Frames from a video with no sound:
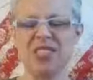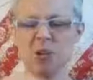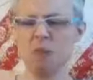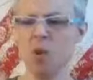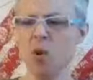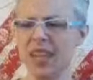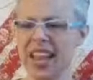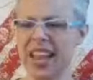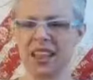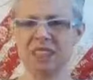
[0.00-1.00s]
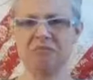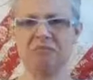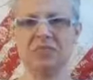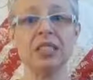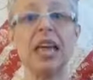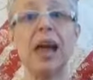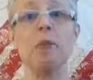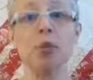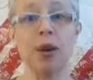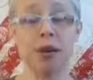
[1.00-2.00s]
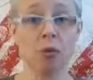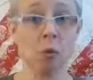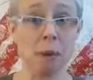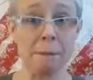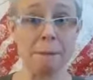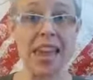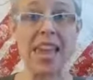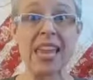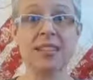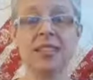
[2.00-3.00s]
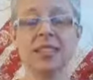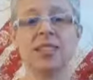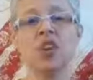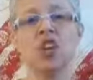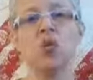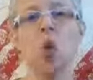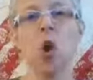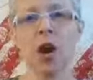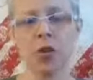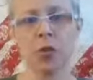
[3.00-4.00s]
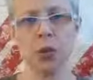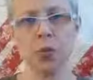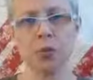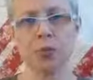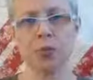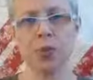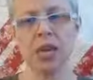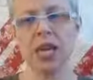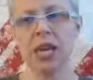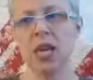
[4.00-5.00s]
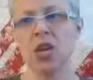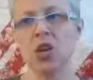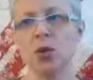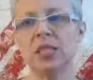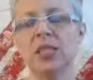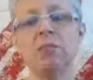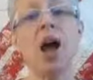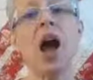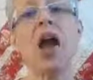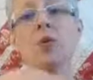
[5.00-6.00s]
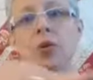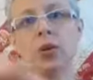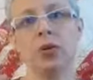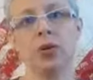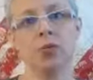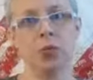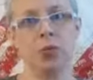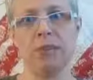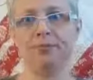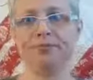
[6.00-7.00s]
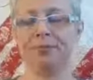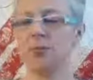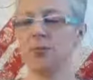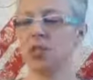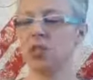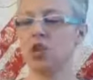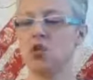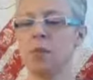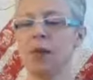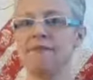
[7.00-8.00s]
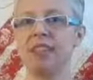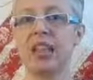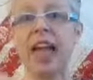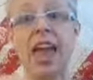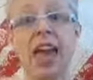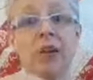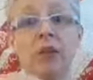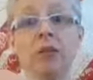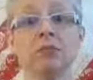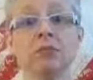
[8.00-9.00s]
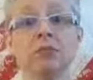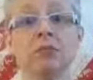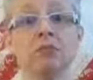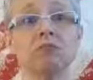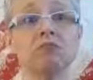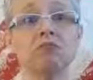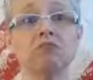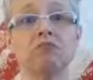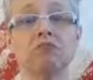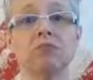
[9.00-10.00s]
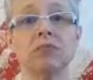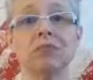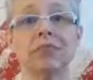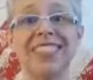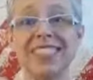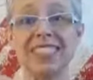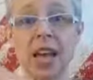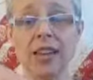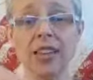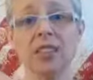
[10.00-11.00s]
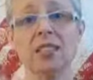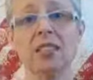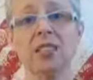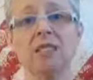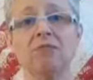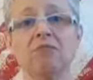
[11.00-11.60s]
they're more like a labyrinth or a maze that you walk through. You spiral through them. So you may feel anger, and then sadness,